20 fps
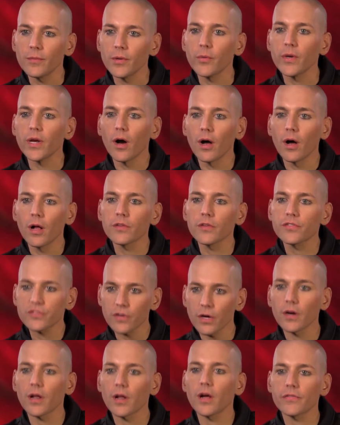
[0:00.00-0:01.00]
I mean, we all
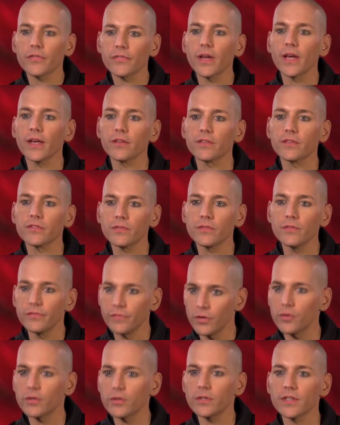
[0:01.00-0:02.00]
start off as
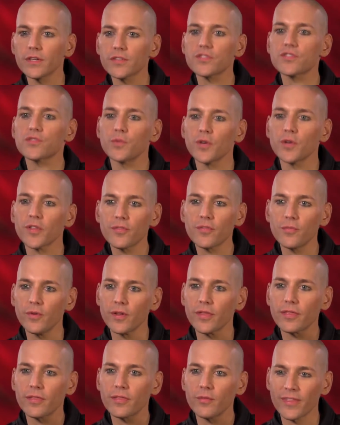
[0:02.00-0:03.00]
vocalists
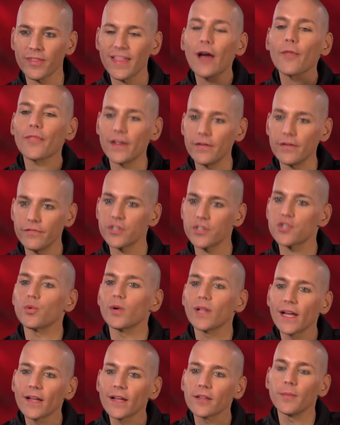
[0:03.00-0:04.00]
without that
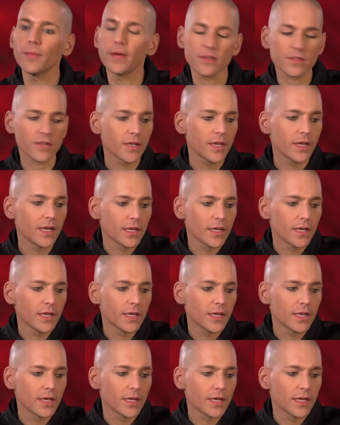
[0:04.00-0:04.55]
visual element,